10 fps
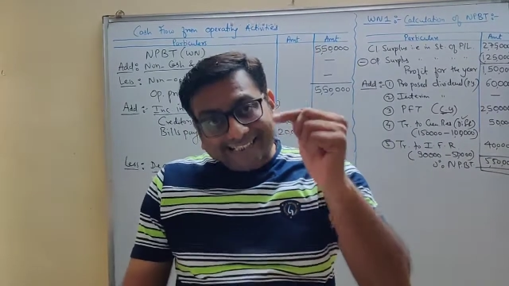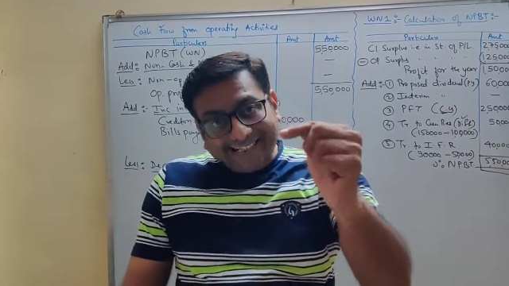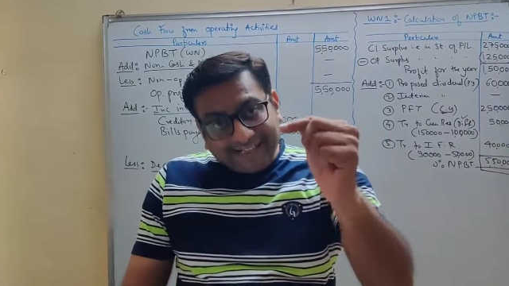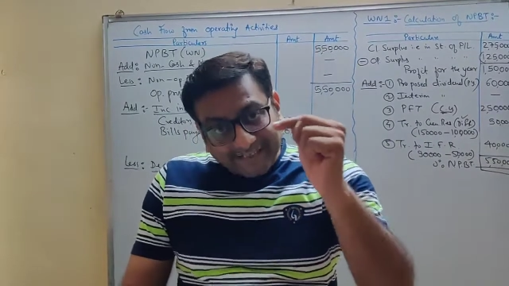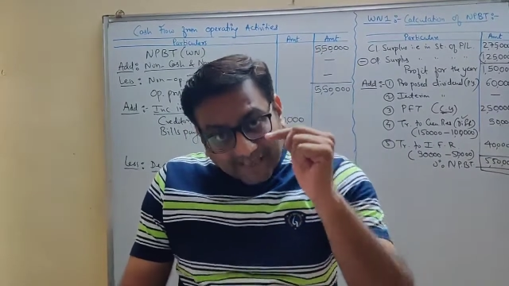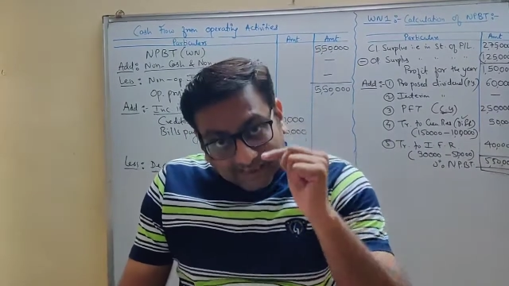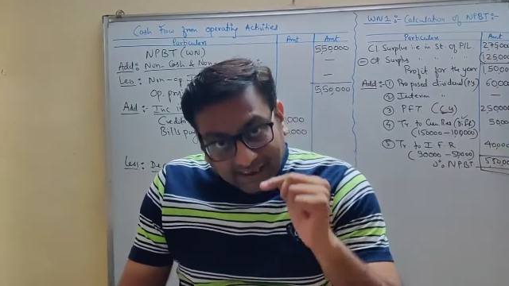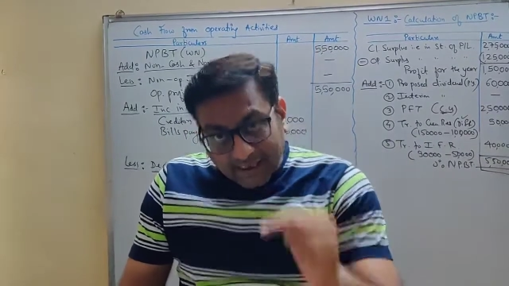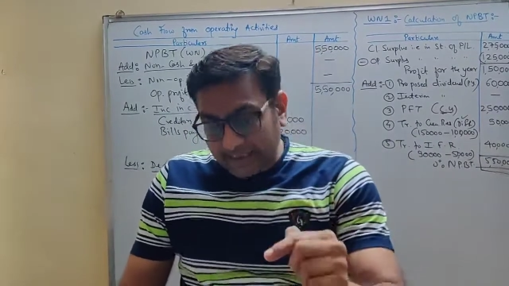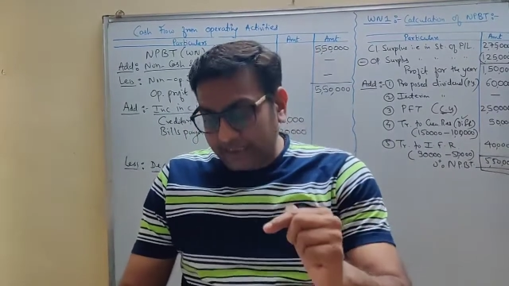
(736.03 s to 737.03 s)
See under
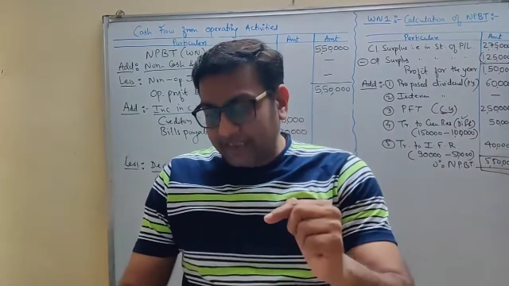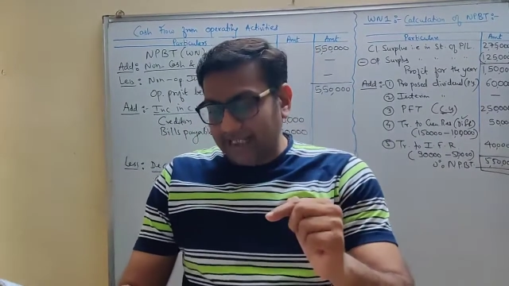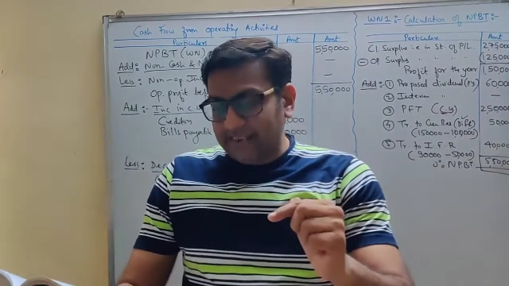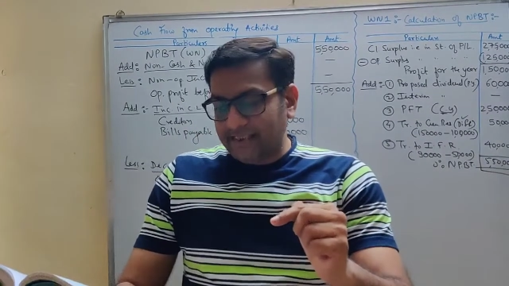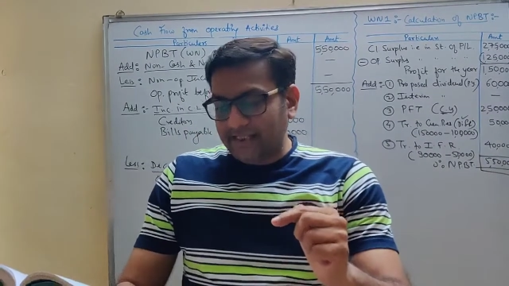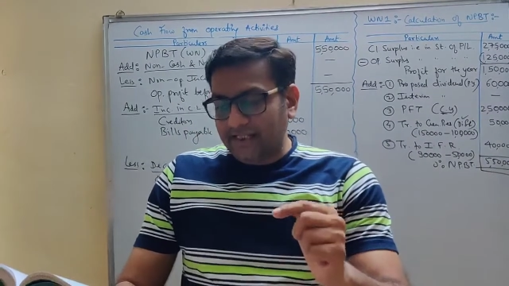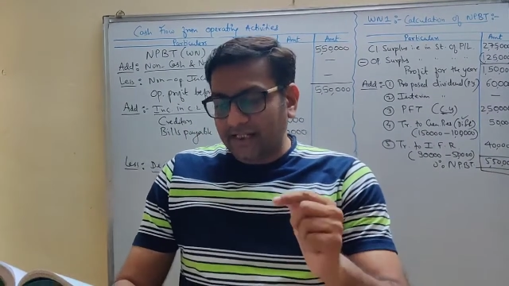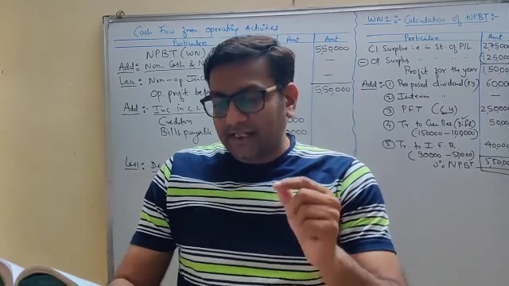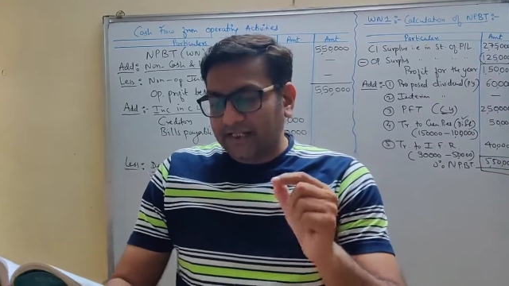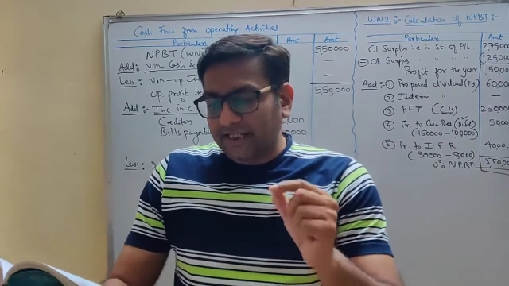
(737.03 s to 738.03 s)
the current asset,
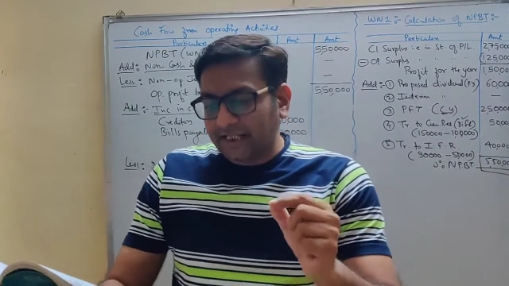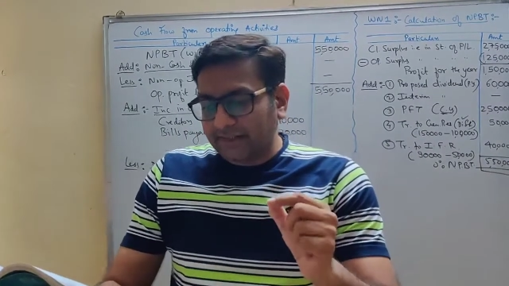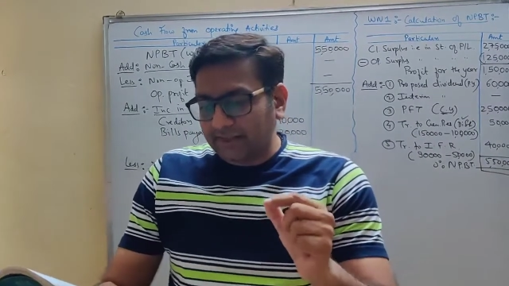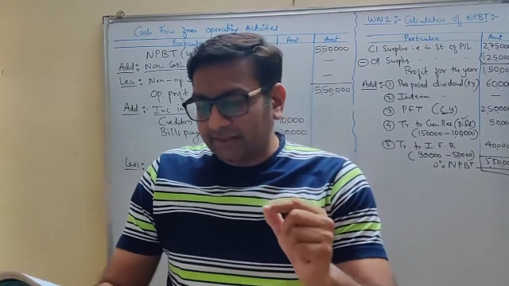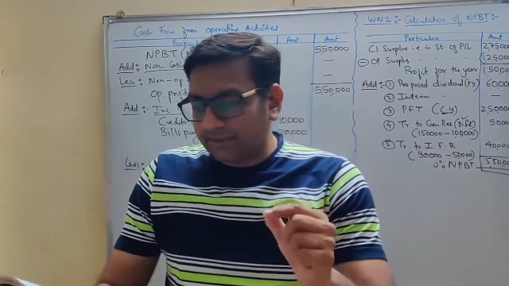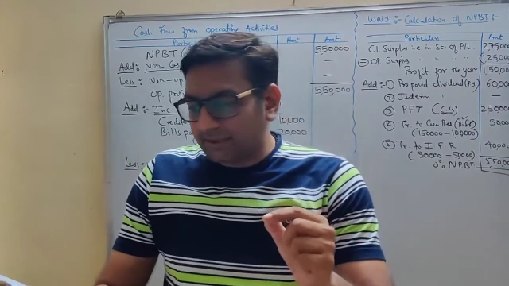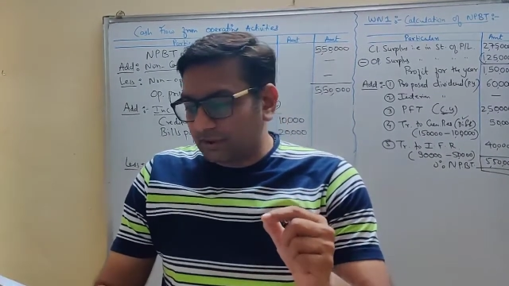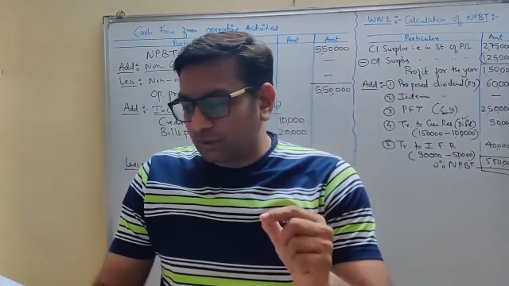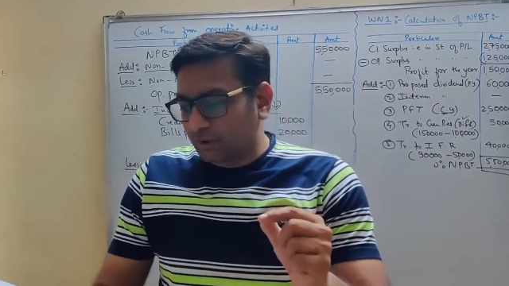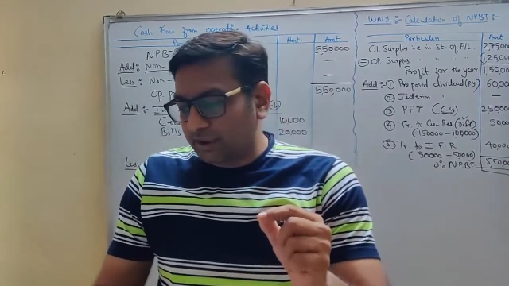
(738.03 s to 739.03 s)
they have
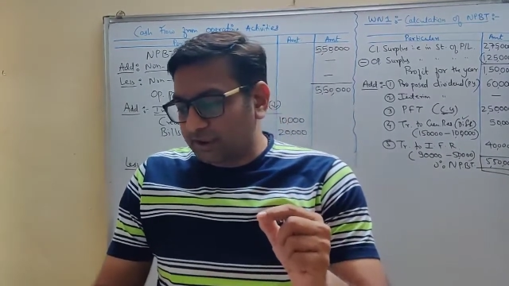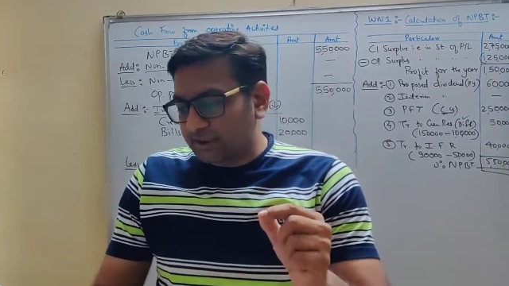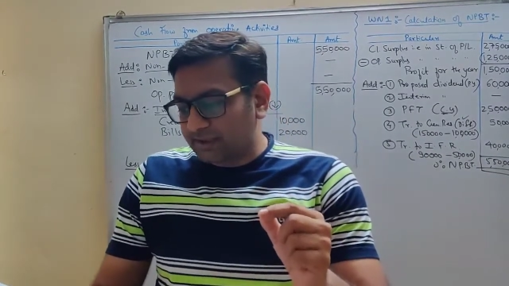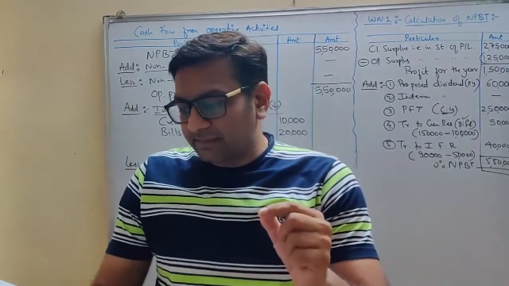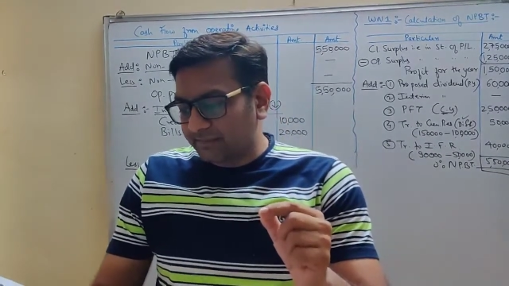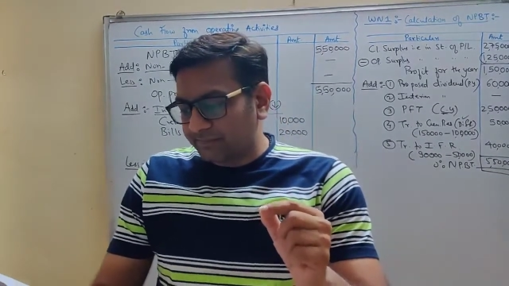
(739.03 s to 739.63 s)
given to us